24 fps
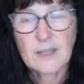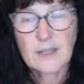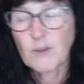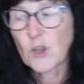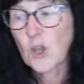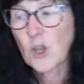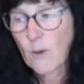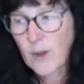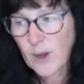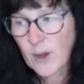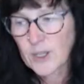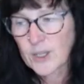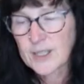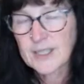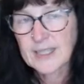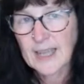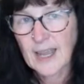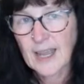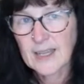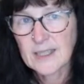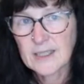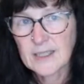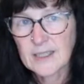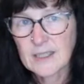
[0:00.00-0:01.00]
If you're going on a
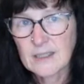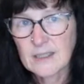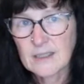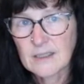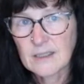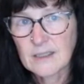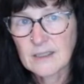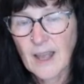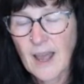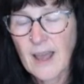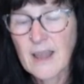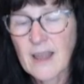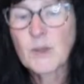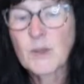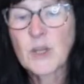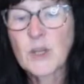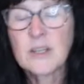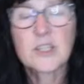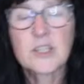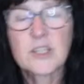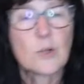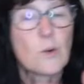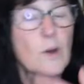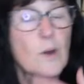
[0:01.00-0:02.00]
date, I'm going
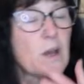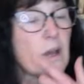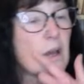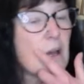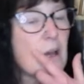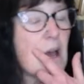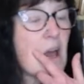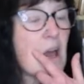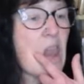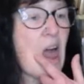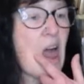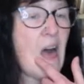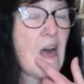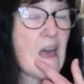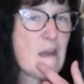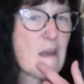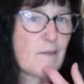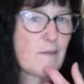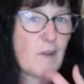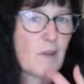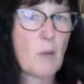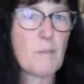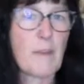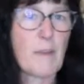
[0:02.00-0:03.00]
to do a
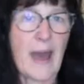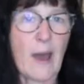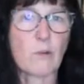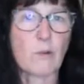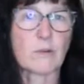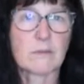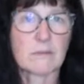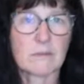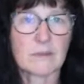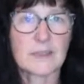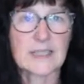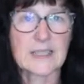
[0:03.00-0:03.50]
live about